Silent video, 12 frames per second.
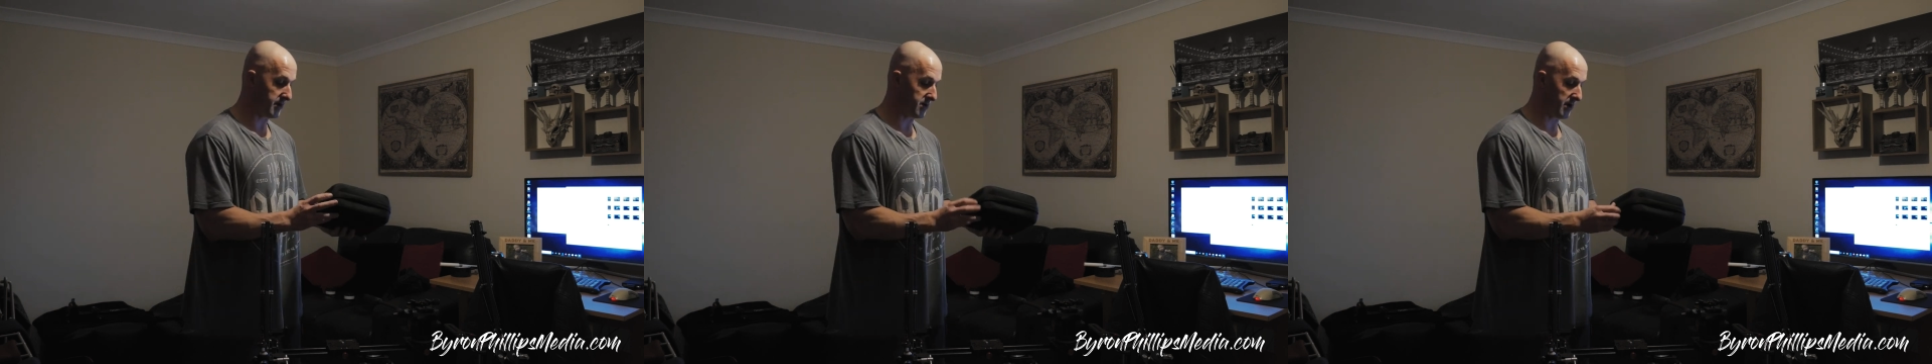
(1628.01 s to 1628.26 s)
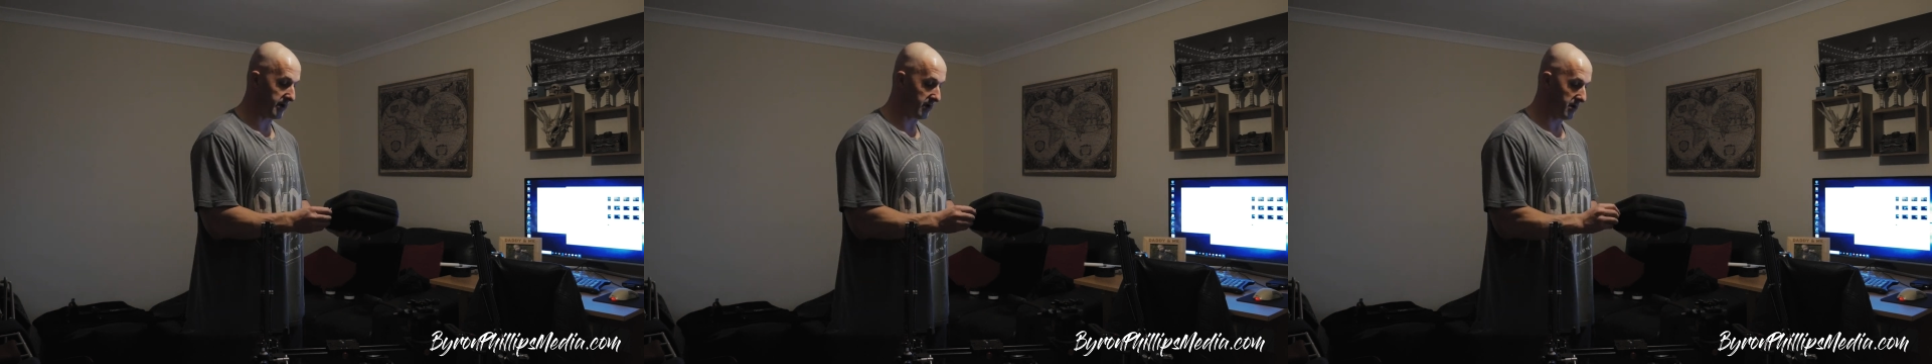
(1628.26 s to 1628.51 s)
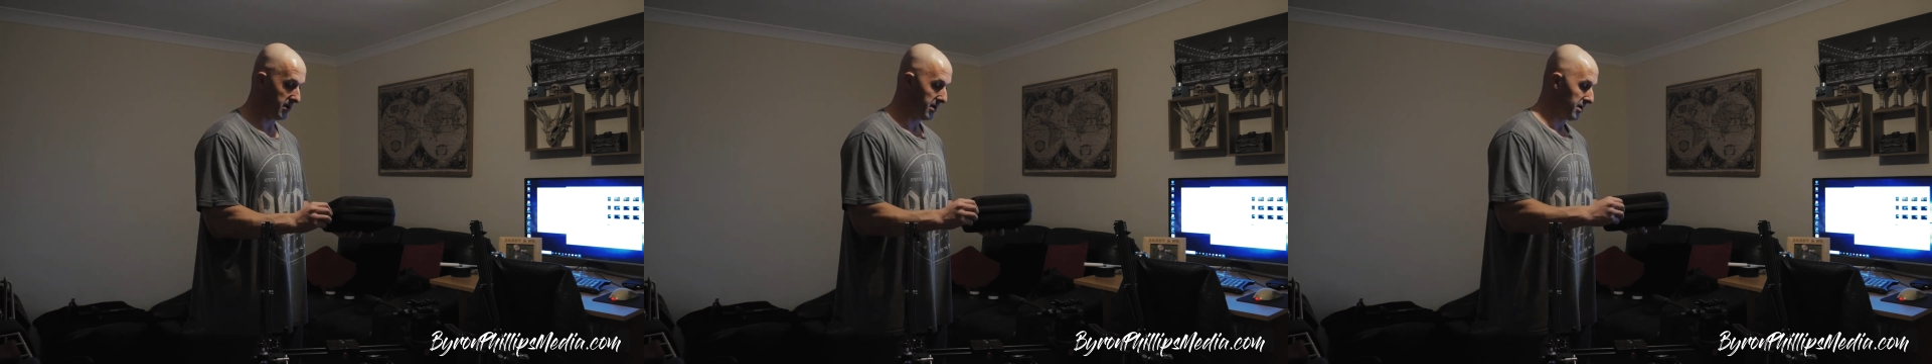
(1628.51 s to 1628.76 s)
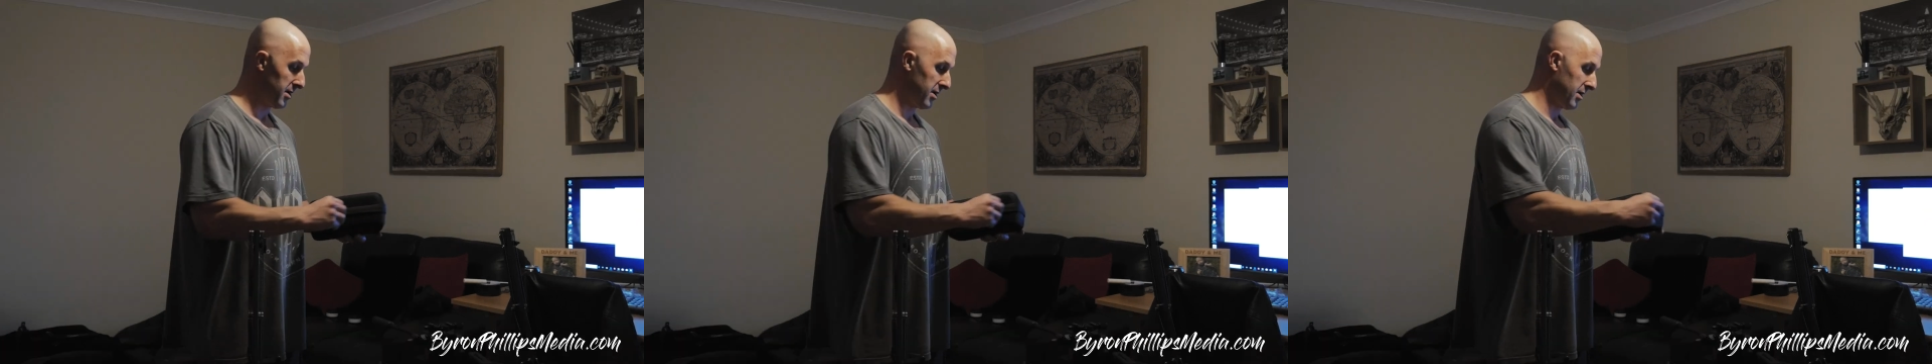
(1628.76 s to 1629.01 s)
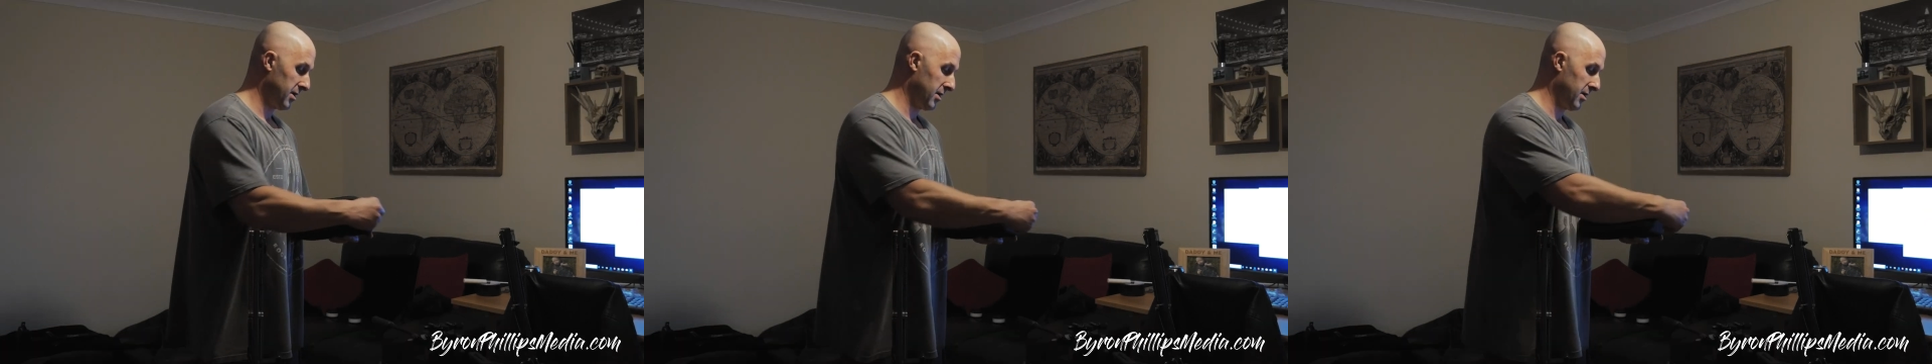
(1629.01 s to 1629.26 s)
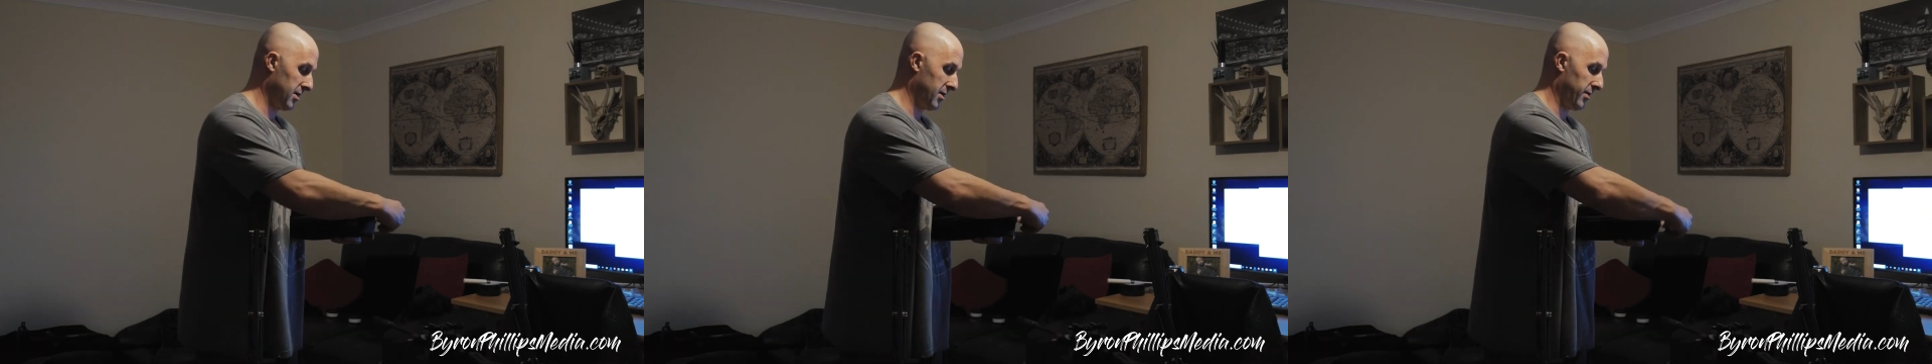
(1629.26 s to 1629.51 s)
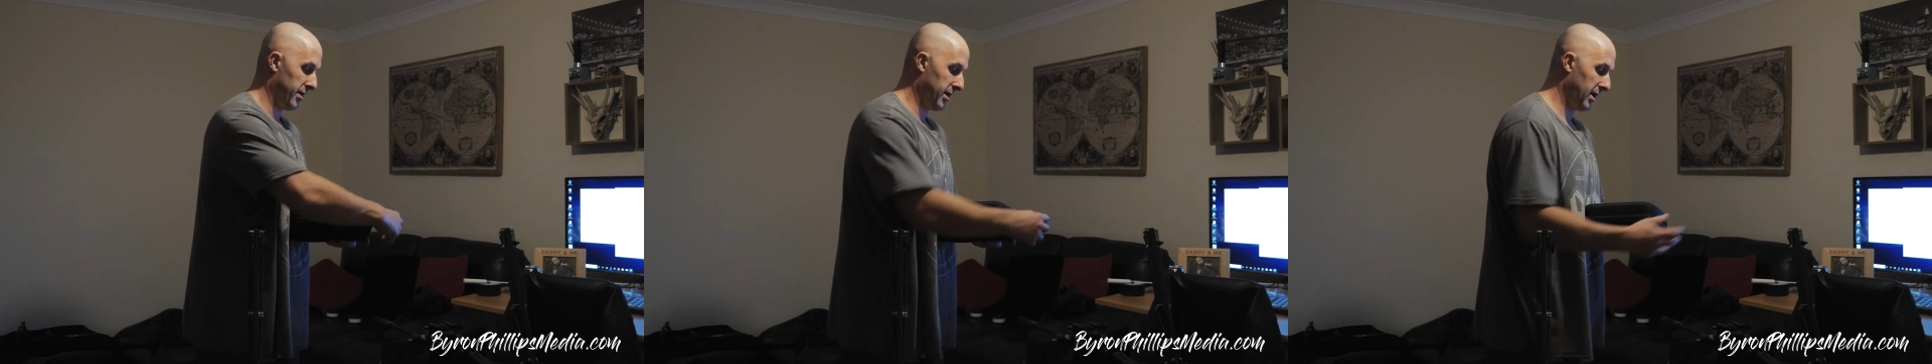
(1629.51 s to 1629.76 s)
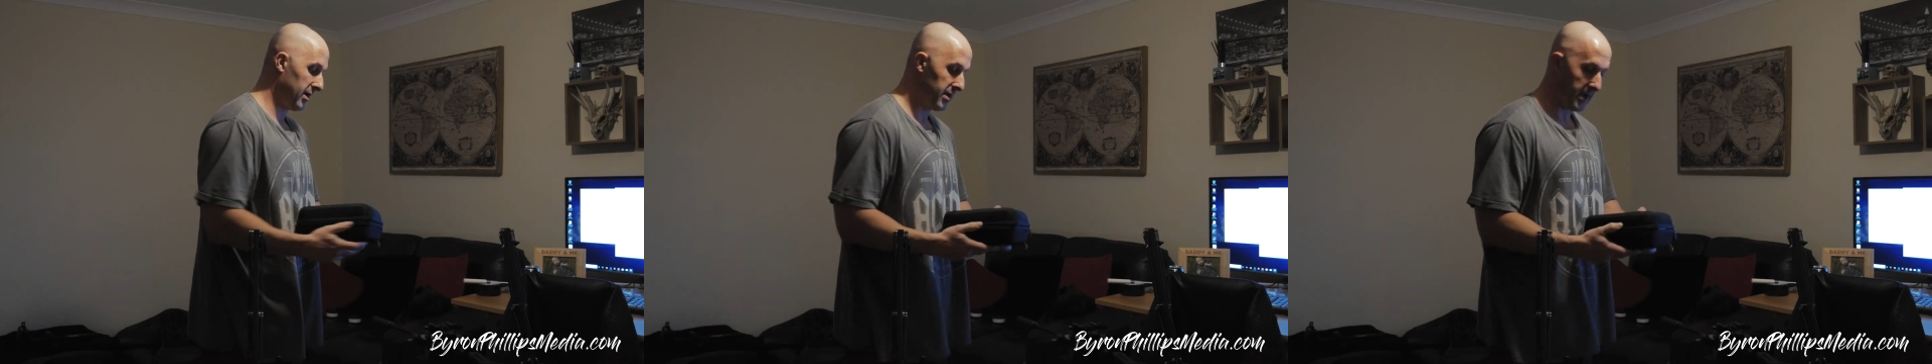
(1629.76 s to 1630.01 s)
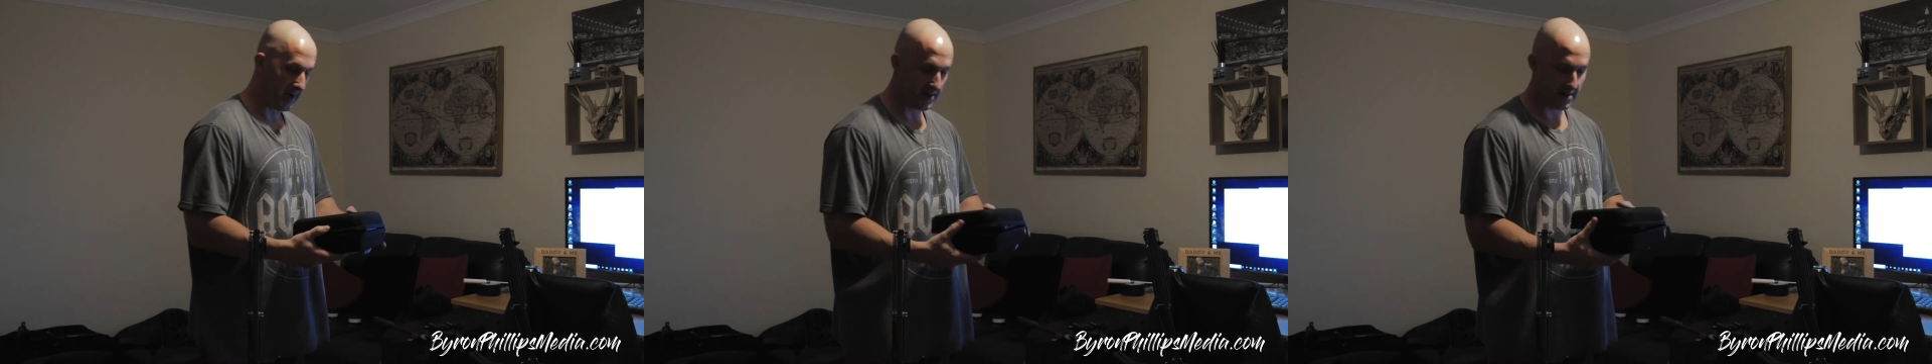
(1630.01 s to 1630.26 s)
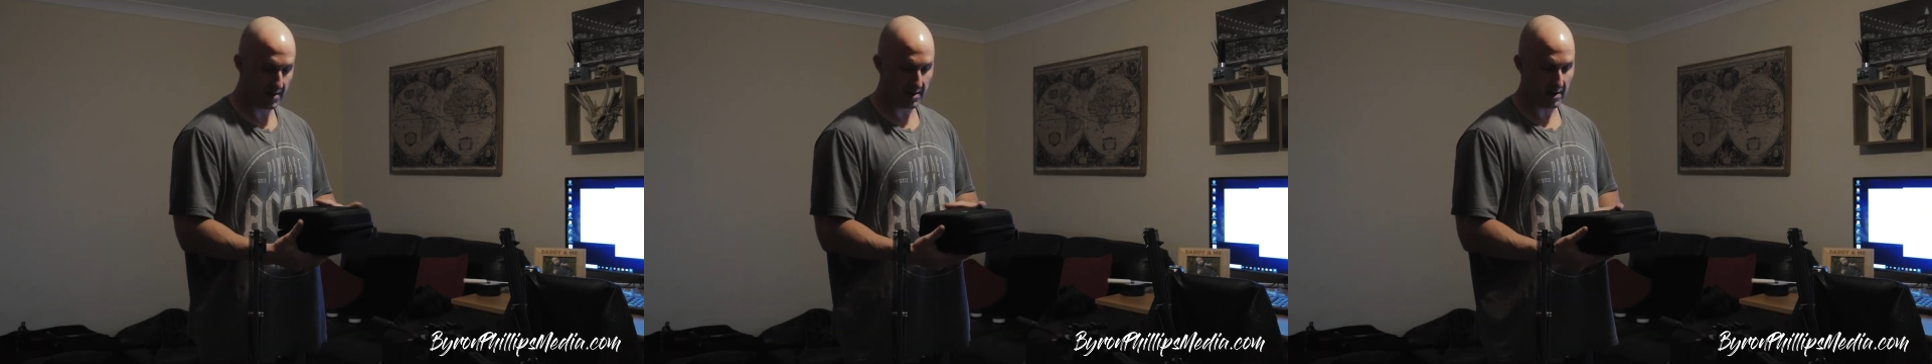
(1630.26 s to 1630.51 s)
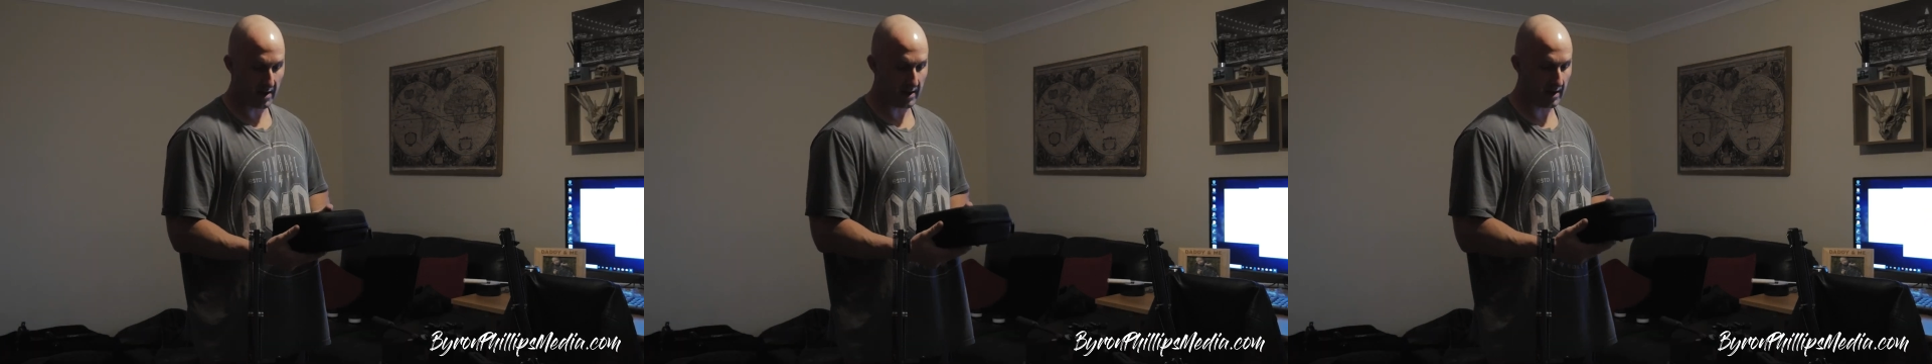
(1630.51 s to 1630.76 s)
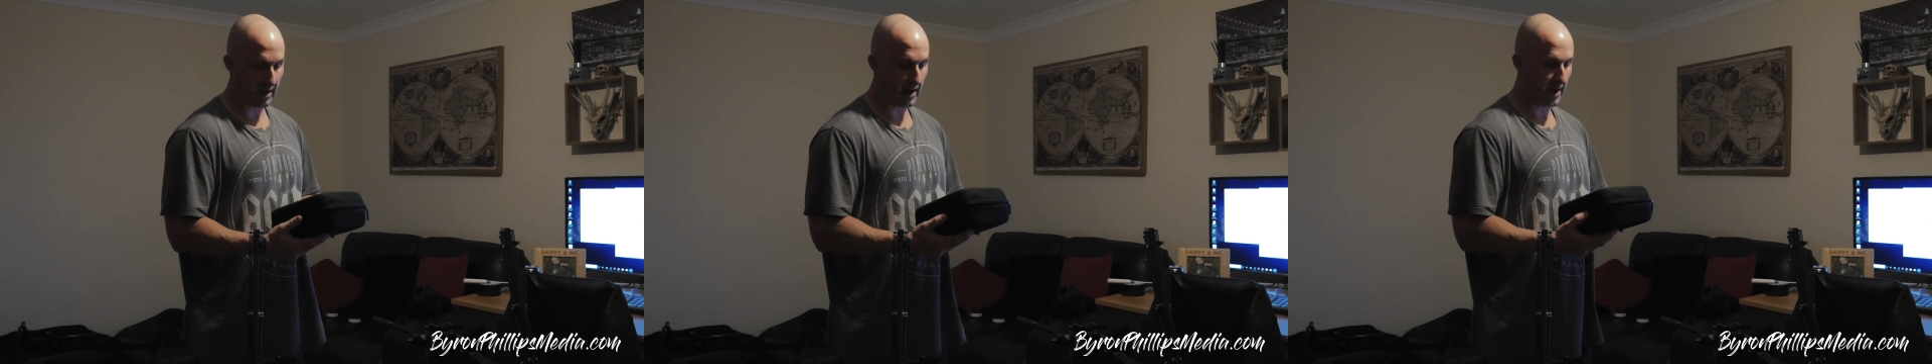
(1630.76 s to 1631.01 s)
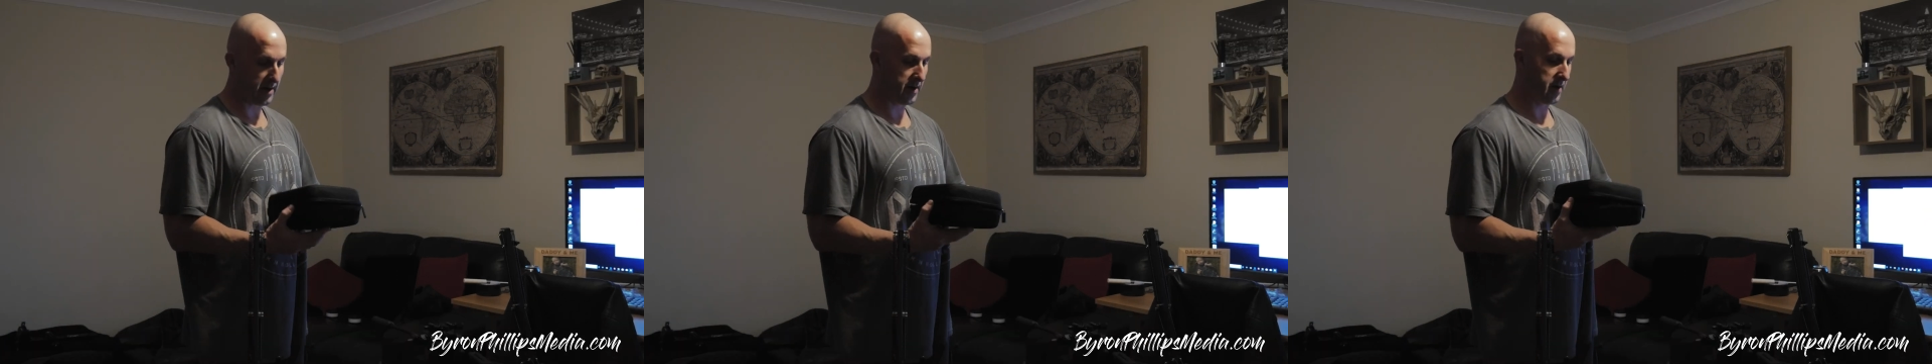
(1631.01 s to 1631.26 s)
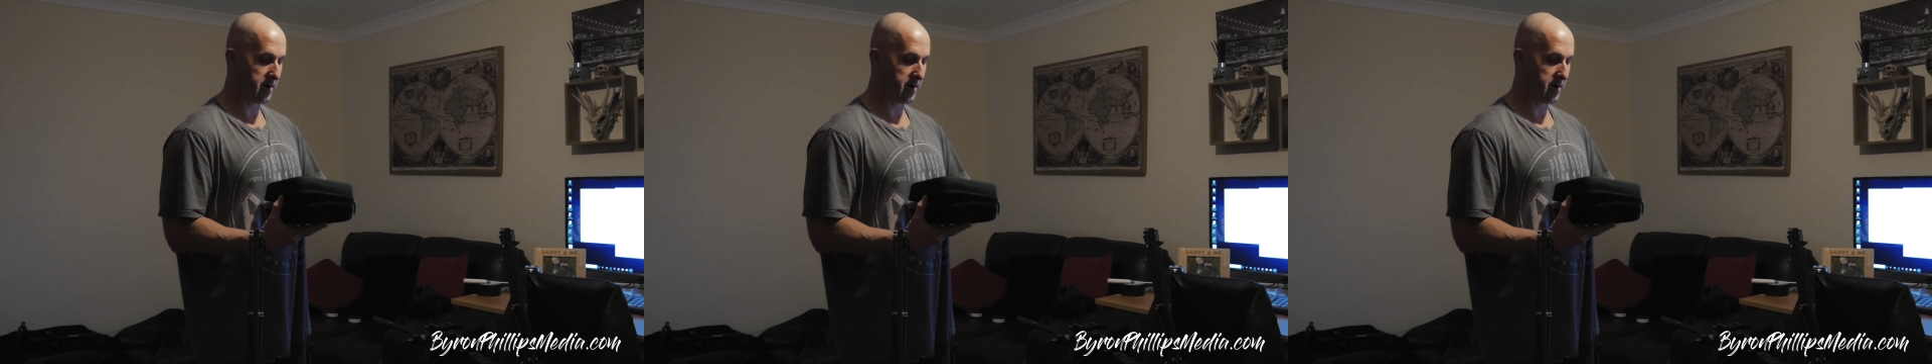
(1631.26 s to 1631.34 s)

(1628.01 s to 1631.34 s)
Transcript: So like in this I can get